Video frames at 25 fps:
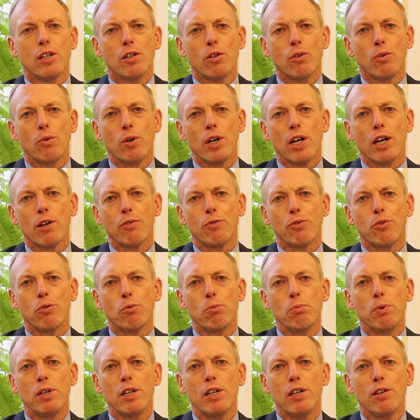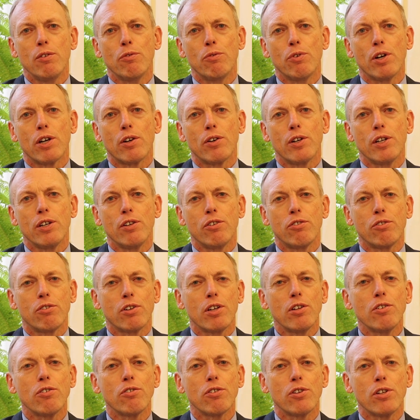we have to be very
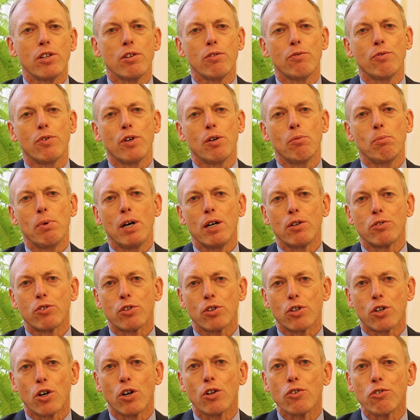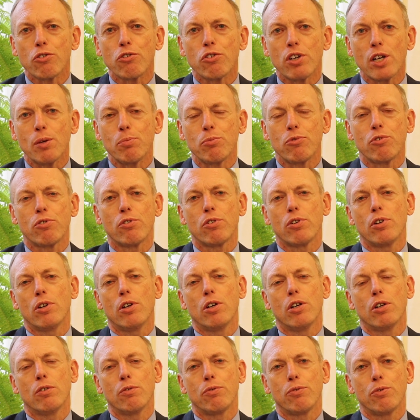sensitive about the concepts
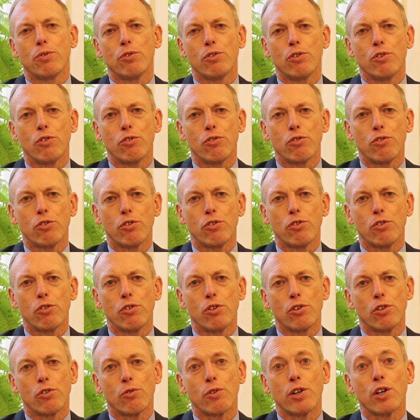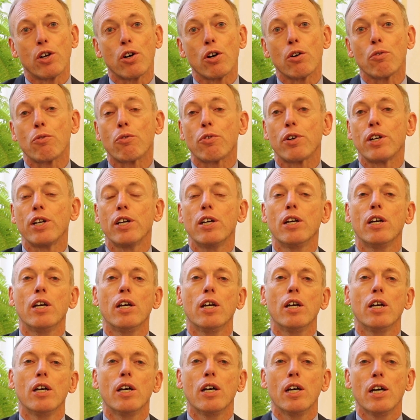of recovery
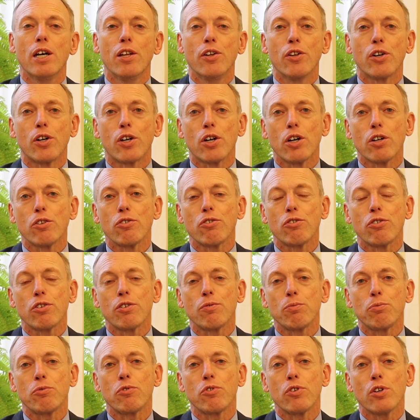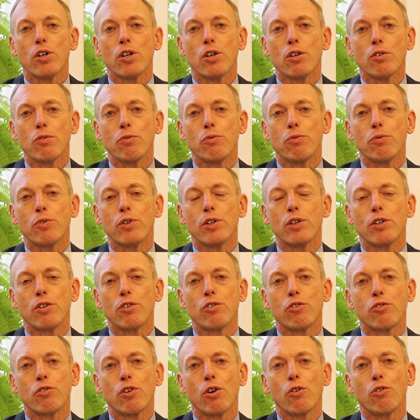and the concepts of
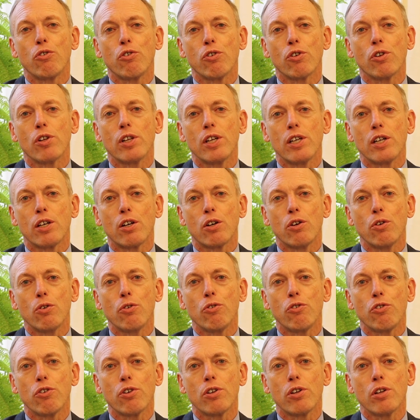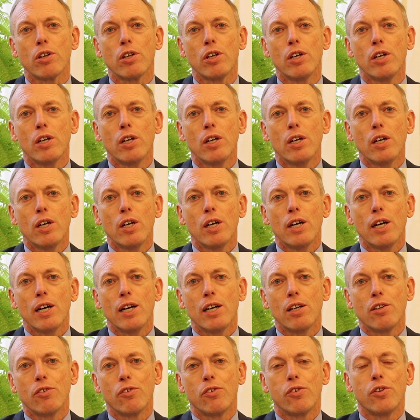social inclusion,
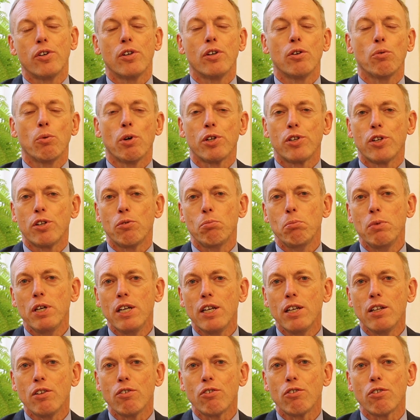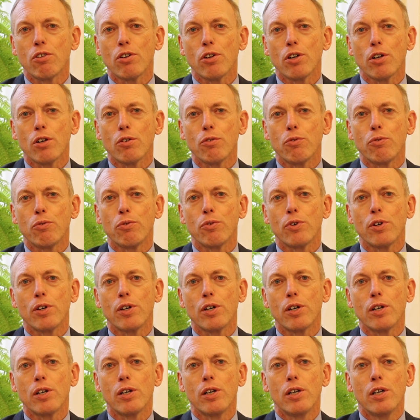and what it means of
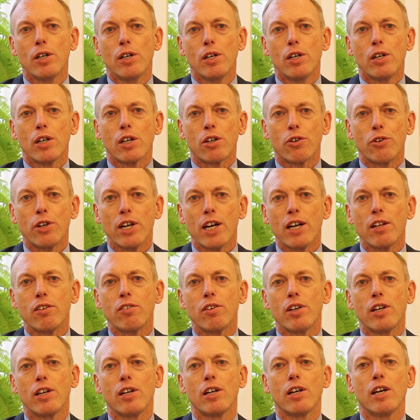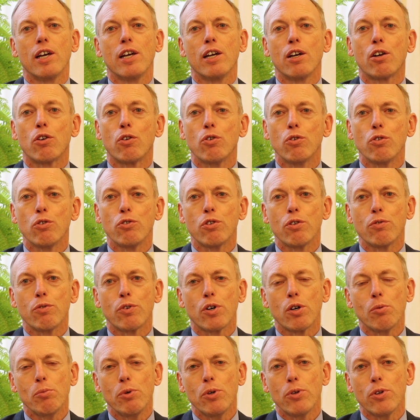creating
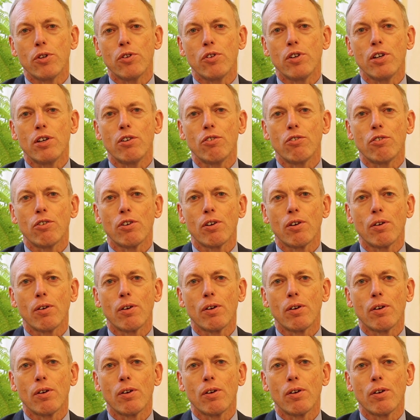inclusive communities.